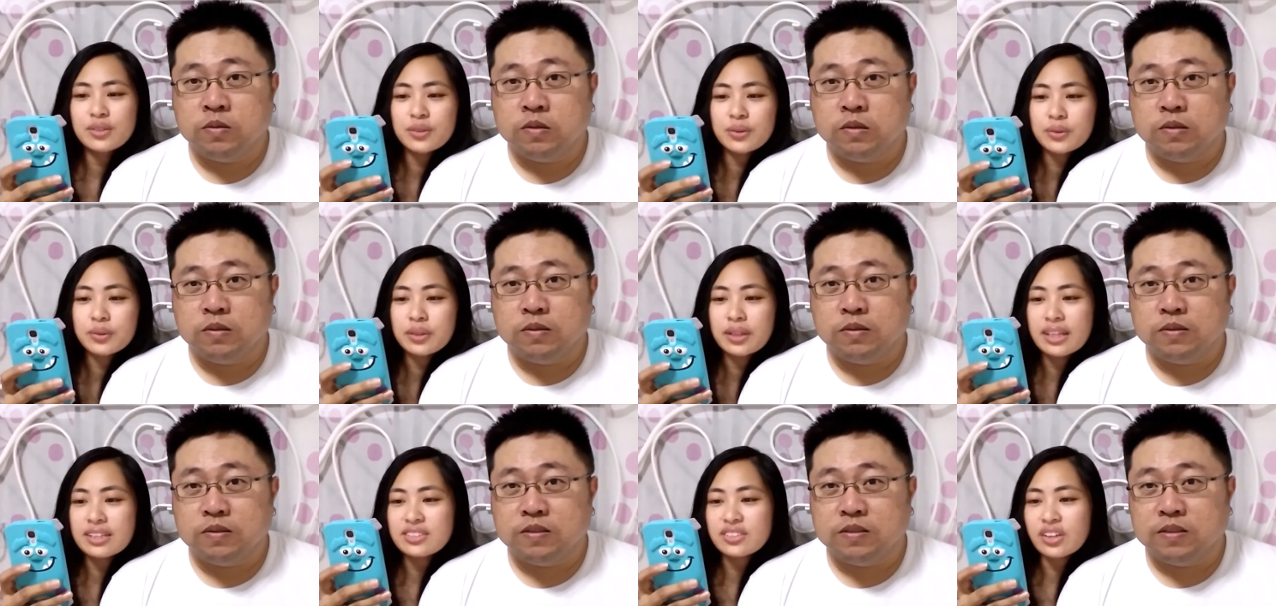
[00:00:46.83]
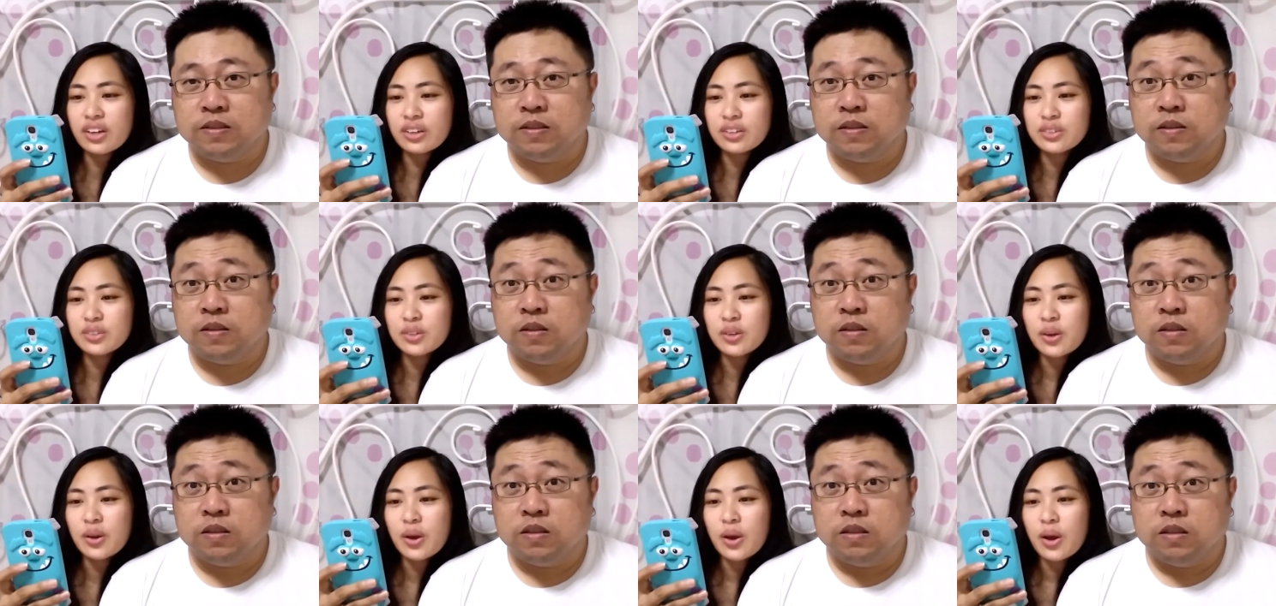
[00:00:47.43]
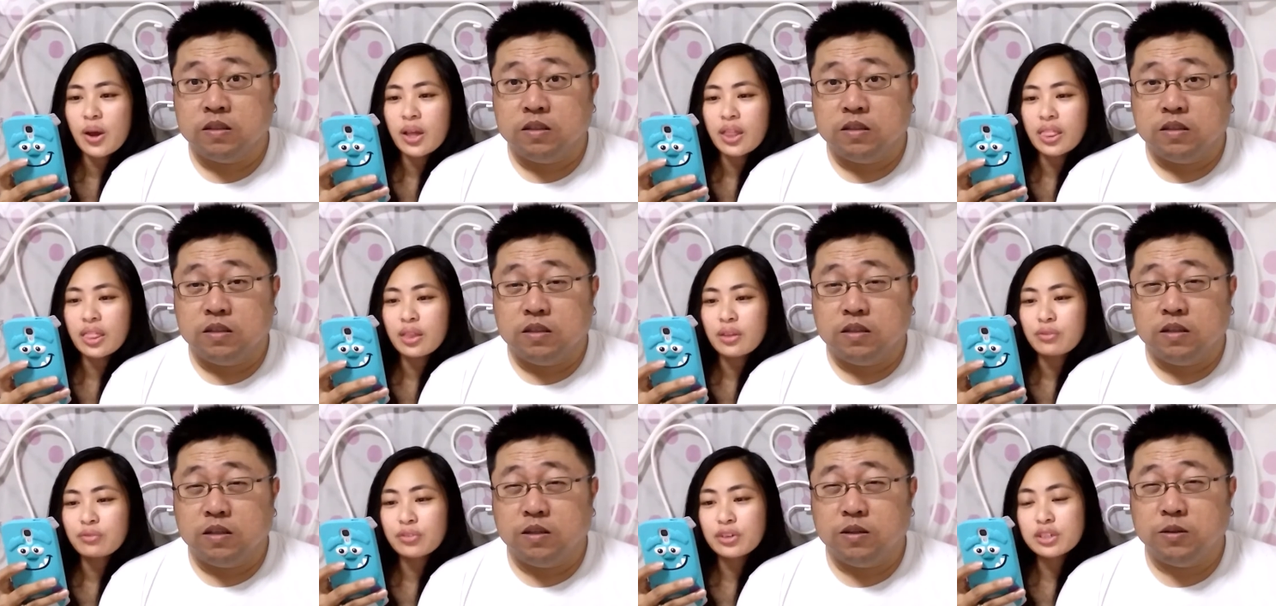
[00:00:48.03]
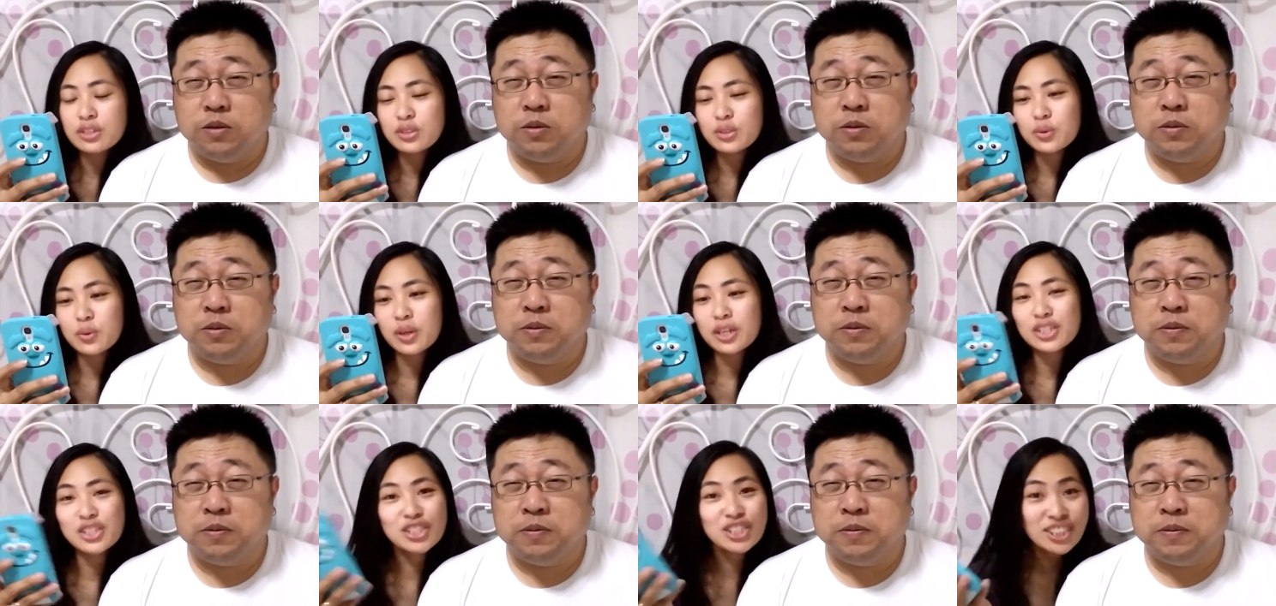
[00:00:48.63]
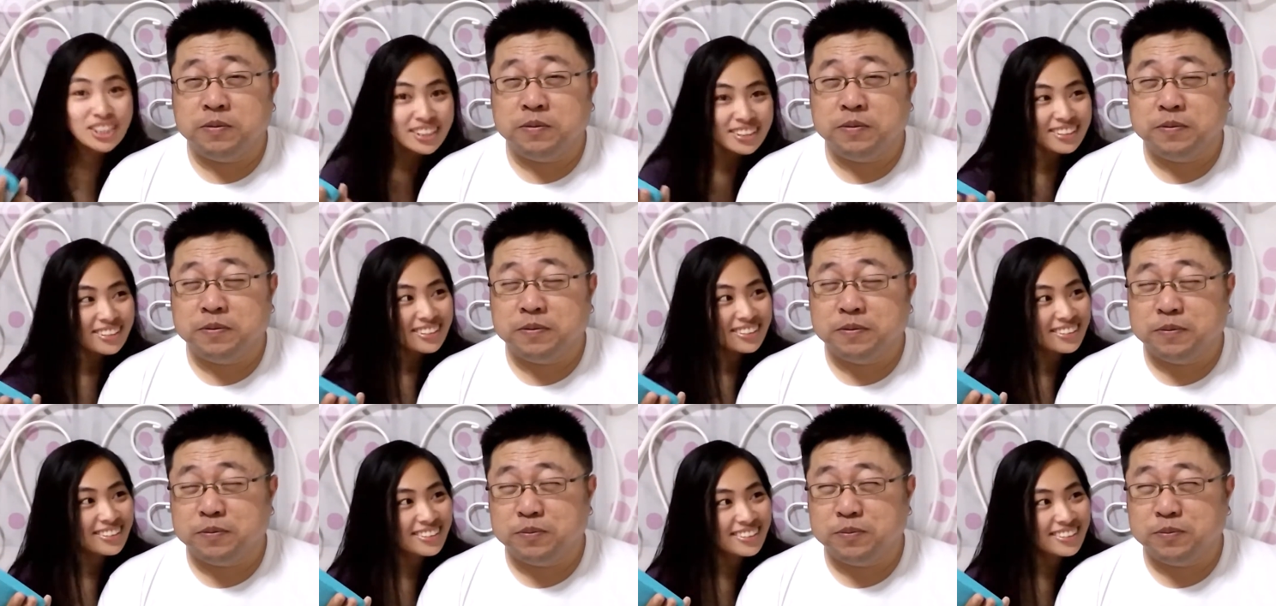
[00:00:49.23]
Speaker 1: So let's start. First question.